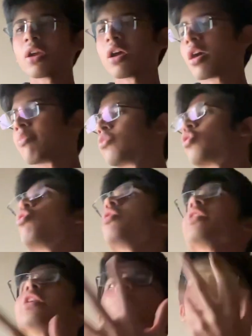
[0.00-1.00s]
I'm
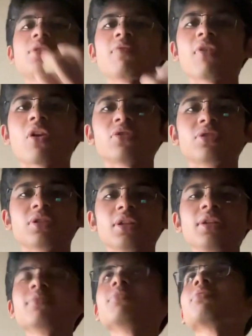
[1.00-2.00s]
throwing it with some
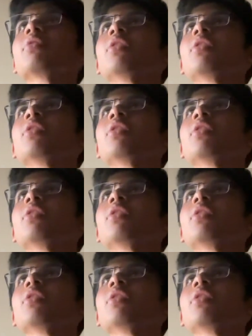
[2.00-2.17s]
velocity.